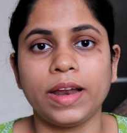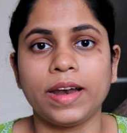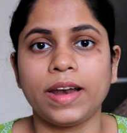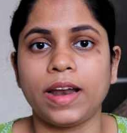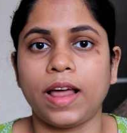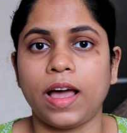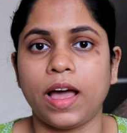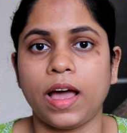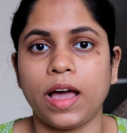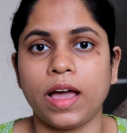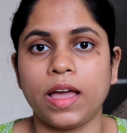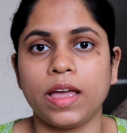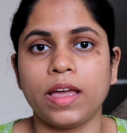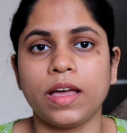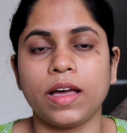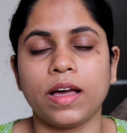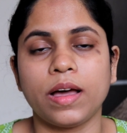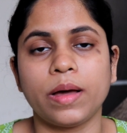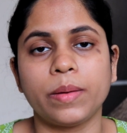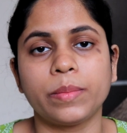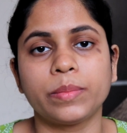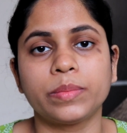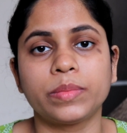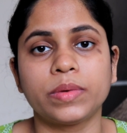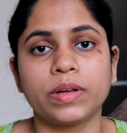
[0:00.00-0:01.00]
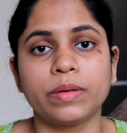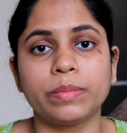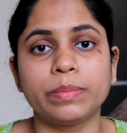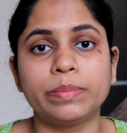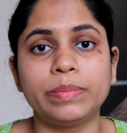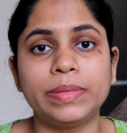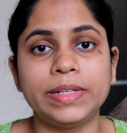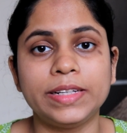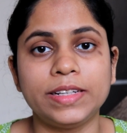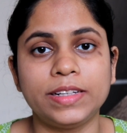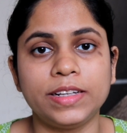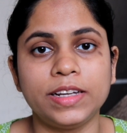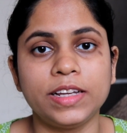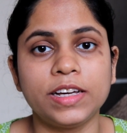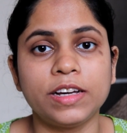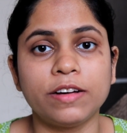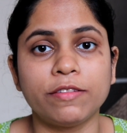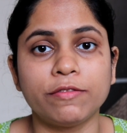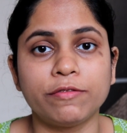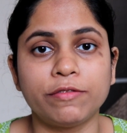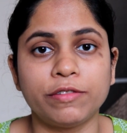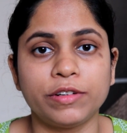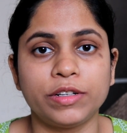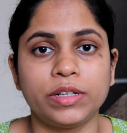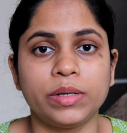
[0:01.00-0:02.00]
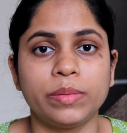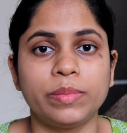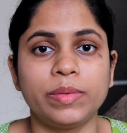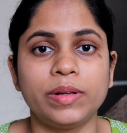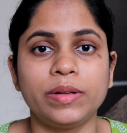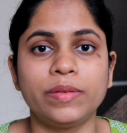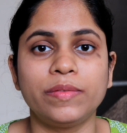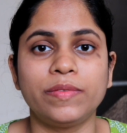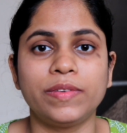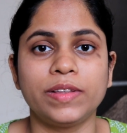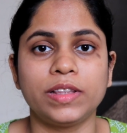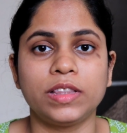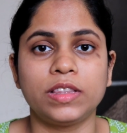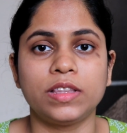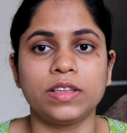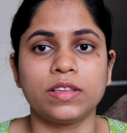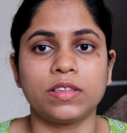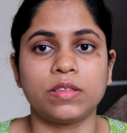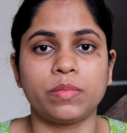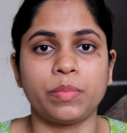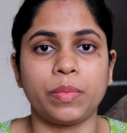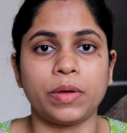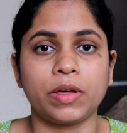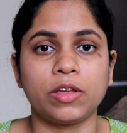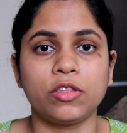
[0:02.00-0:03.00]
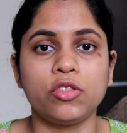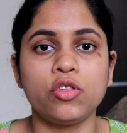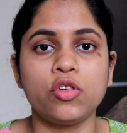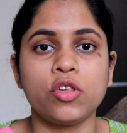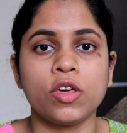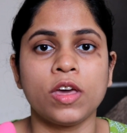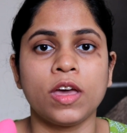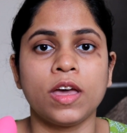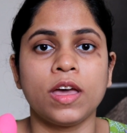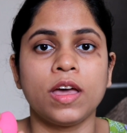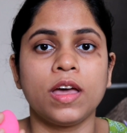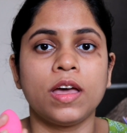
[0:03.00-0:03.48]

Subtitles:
and I am completely comfortable with the sponge.